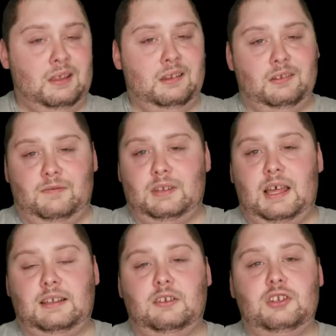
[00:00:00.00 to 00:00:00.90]
So if you'd
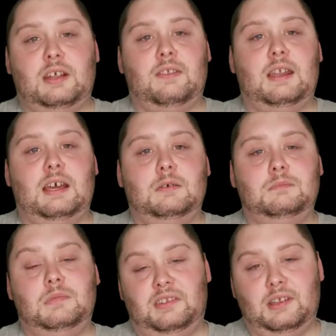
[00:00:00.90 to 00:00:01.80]
like to check that
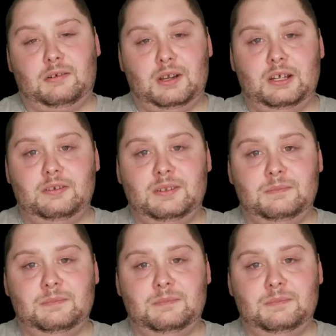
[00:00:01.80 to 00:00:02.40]
out, stick around.